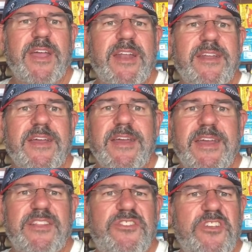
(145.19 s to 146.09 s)
And
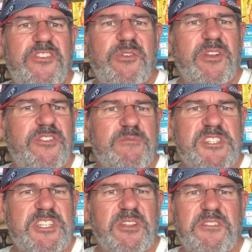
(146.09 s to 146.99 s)
it's just sort of some
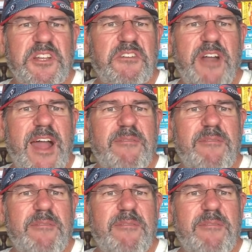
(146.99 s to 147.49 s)
silt and